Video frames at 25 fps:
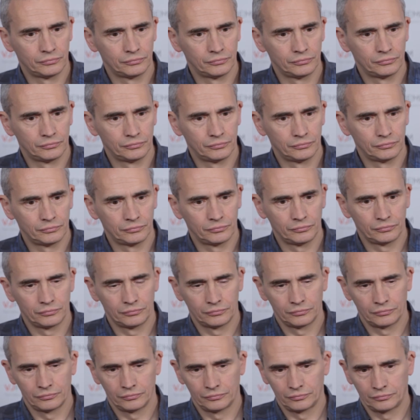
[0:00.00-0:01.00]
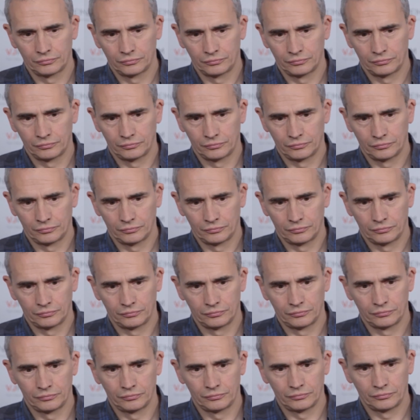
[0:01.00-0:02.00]

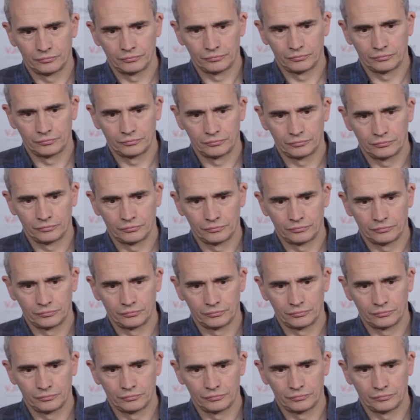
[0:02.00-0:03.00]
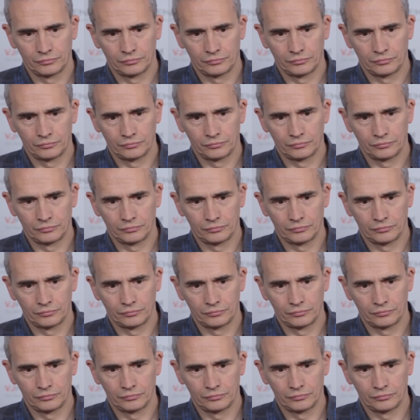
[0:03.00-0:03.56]
(not speaking)